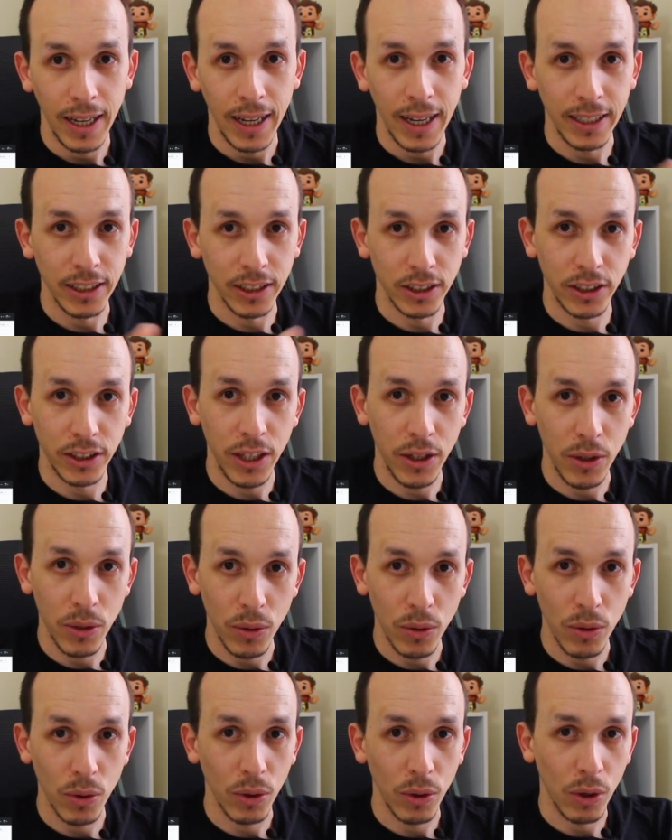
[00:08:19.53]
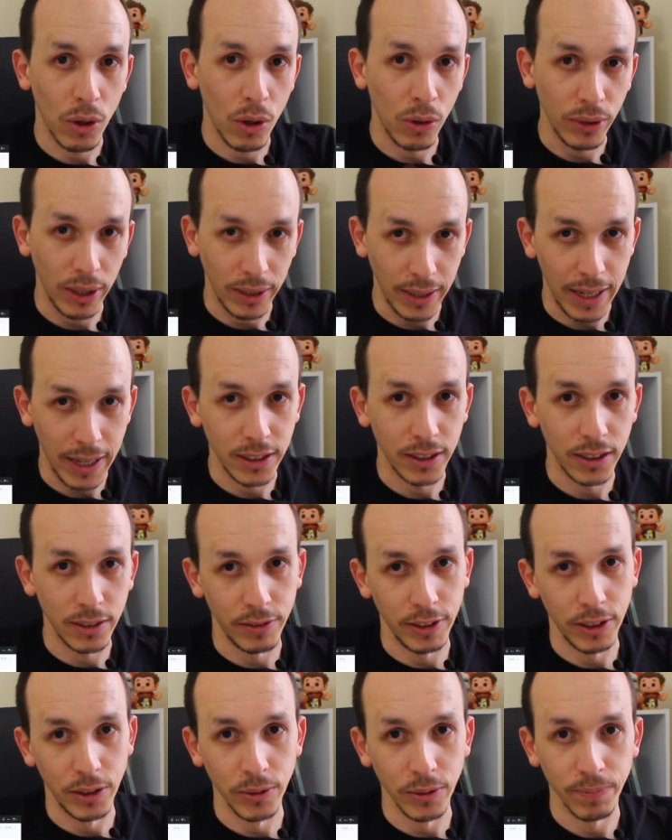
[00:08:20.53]
and see you on the next
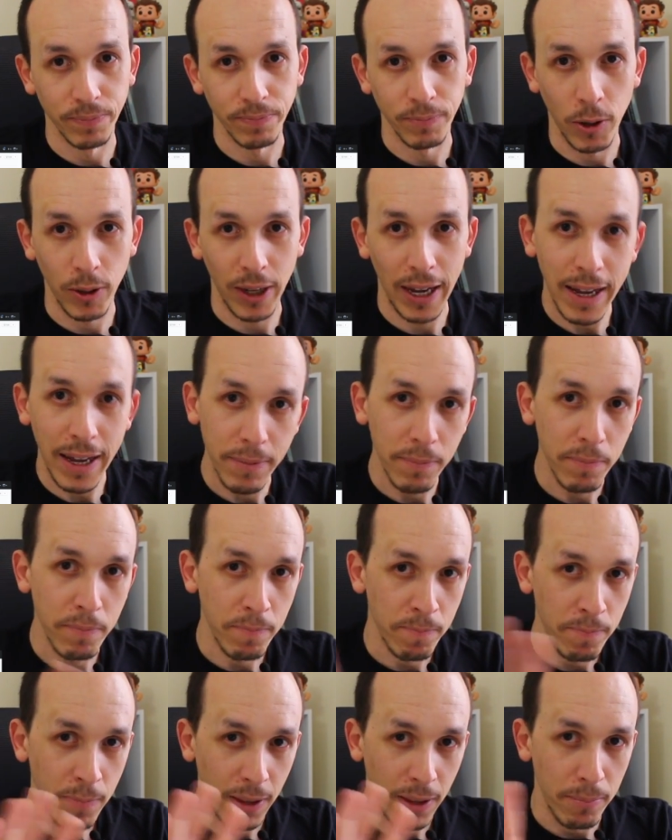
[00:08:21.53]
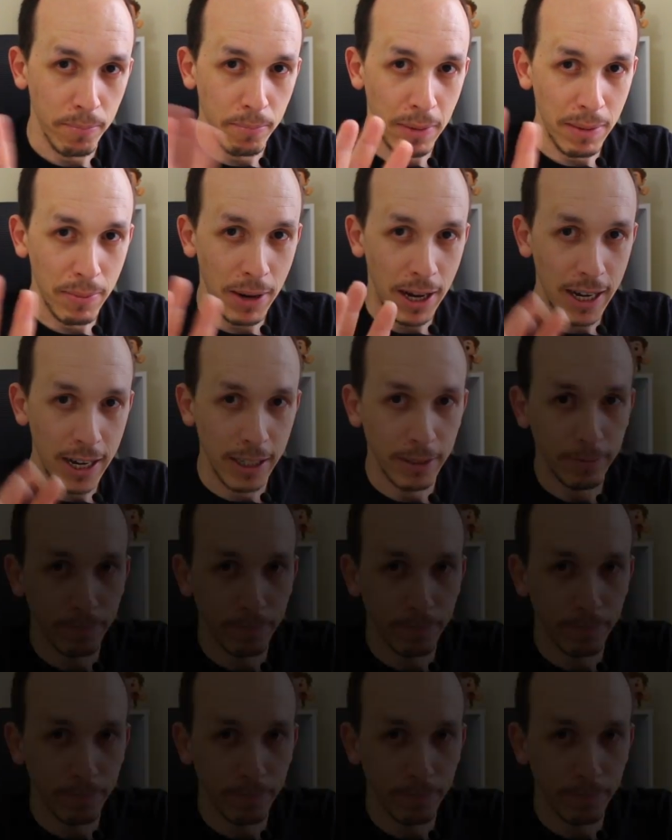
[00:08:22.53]
video. Okay, bye bye.